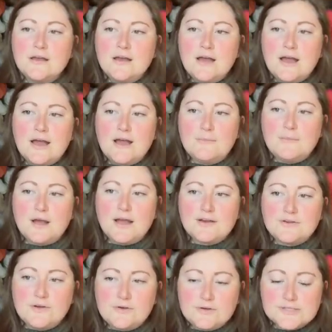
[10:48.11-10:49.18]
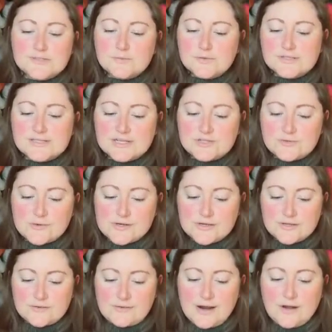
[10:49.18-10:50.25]
I noticed once I joined in
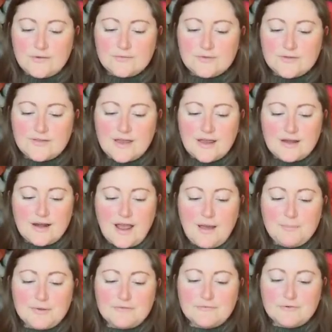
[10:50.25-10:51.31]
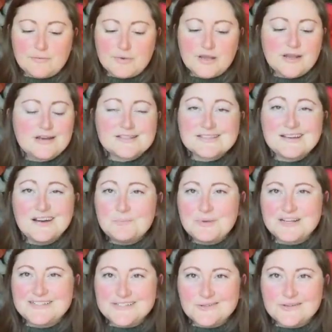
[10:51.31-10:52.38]
the round that that had happened for me, and it's not a big
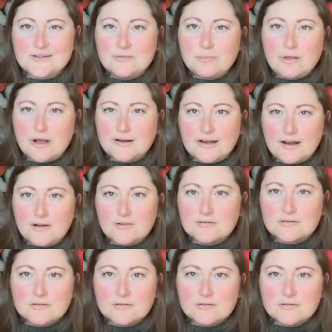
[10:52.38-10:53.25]
deal. It'll block out.